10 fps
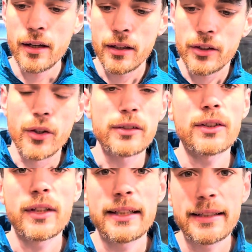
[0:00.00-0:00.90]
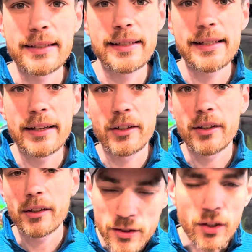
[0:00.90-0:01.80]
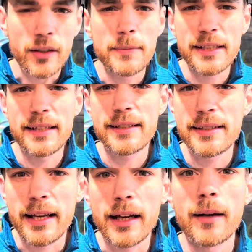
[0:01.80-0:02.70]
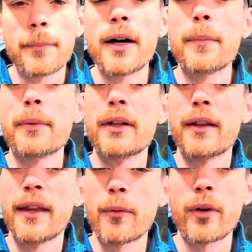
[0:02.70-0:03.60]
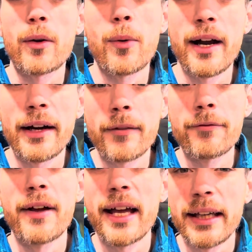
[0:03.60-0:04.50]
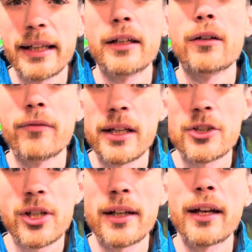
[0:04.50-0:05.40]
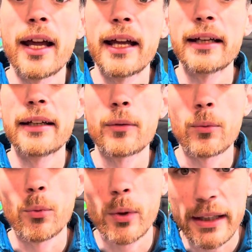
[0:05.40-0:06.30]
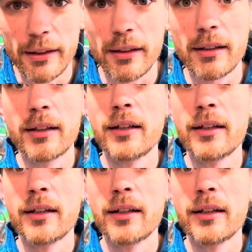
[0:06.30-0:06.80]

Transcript: You also need to consider circumstances that come up that require vet intervention, and it will.